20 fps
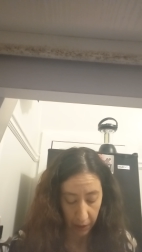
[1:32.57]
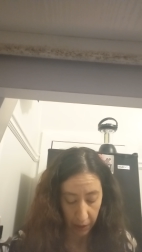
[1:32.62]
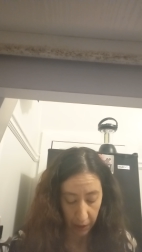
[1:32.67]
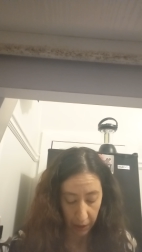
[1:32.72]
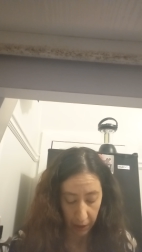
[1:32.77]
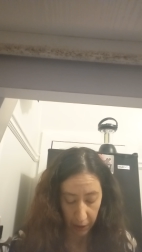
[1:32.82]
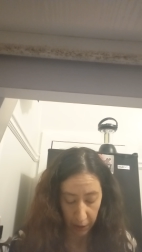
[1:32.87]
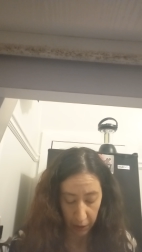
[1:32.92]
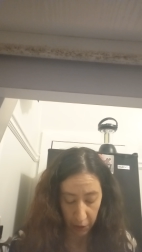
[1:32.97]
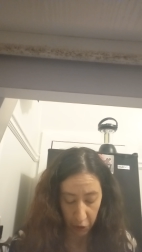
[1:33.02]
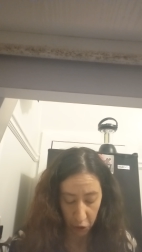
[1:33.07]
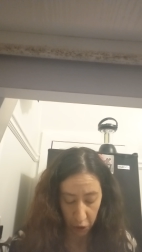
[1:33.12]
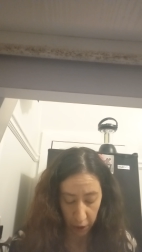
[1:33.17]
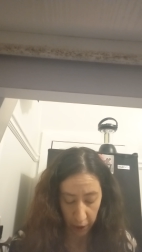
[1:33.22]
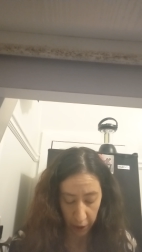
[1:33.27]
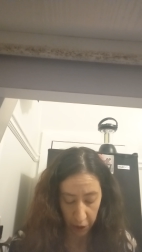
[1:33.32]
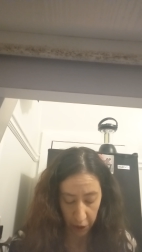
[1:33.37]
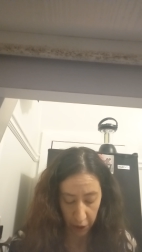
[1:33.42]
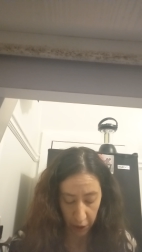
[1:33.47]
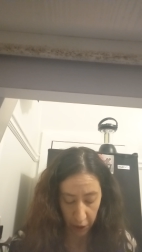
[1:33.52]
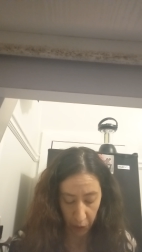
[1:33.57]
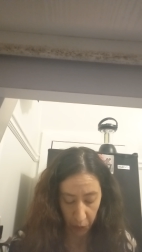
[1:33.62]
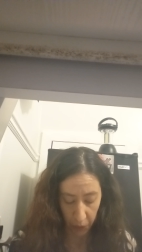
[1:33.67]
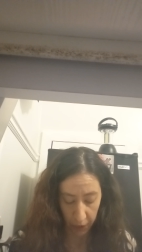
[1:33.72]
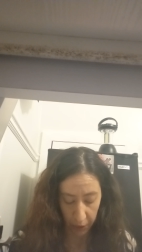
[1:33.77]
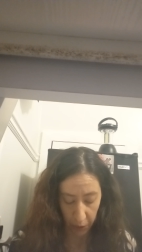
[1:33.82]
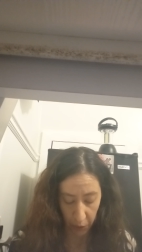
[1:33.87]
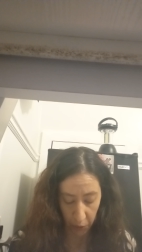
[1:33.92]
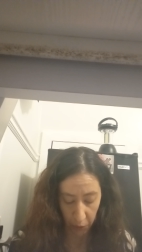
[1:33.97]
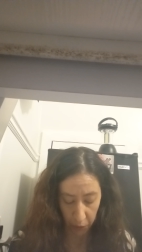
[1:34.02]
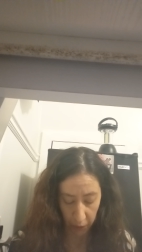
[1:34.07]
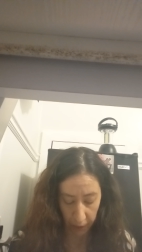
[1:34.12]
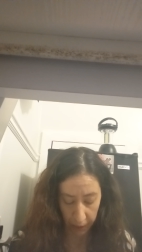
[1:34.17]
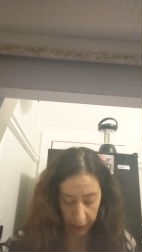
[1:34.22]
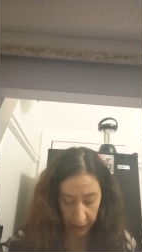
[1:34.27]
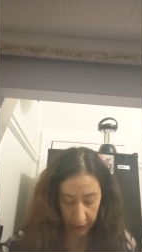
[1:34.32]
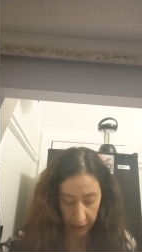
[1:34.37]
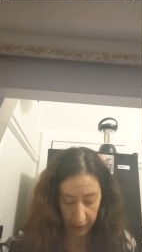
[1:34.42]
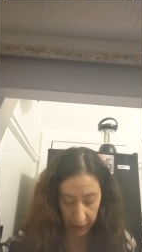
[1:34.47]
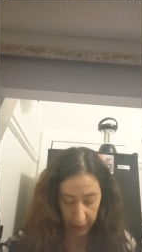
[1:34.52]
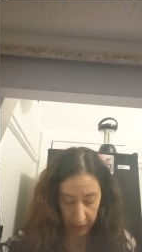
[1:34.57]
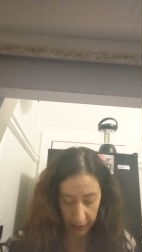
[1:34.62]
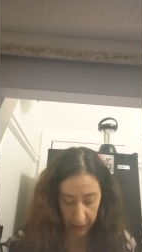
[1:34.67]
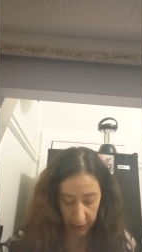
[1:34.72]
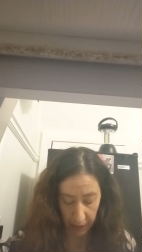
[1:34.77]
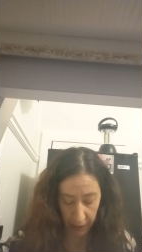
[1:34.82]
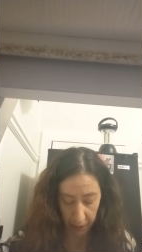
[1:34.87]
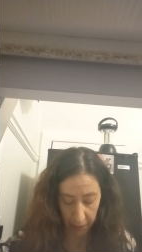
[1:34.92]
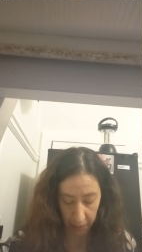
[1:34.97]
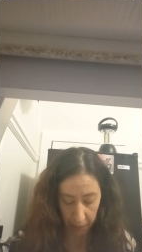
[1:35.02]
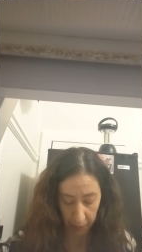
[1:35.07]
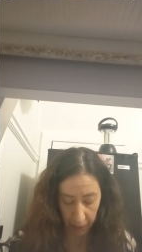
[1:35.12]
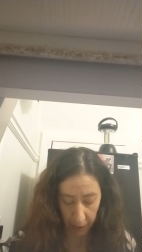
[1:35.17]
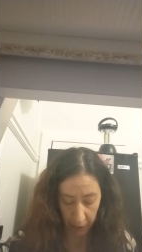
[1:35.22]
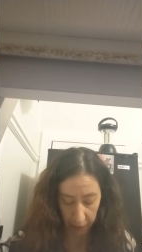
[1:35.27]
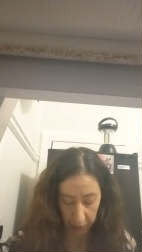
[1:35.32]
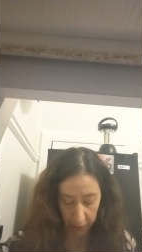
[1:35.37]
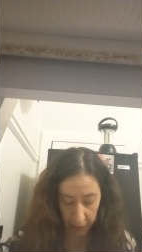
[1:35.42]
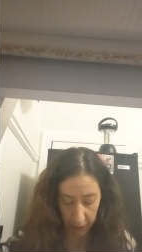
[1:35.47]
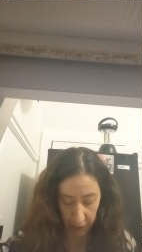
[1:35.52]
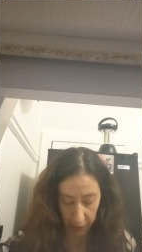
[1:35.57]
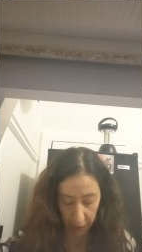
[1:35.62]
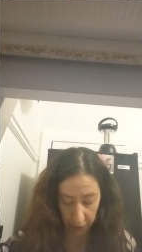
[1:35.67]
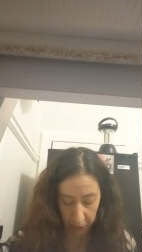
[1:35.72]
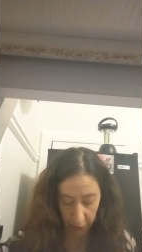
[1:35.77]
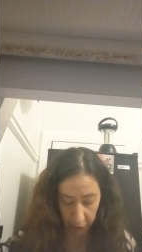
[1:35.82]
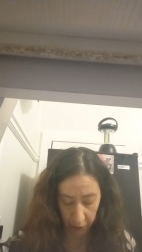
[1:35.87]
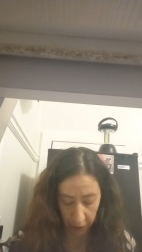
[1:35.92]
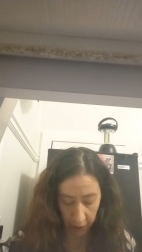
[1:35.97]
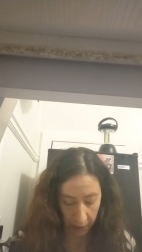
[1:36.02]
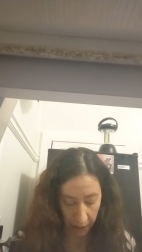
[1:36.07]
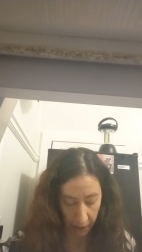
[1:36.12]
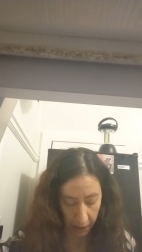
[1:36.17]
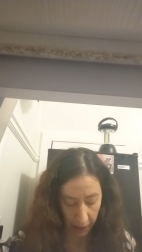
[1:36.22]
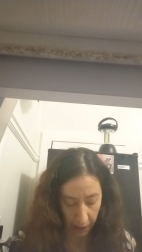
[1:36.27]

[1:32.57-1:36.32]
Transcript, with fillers: Get instruction with great sum of silver,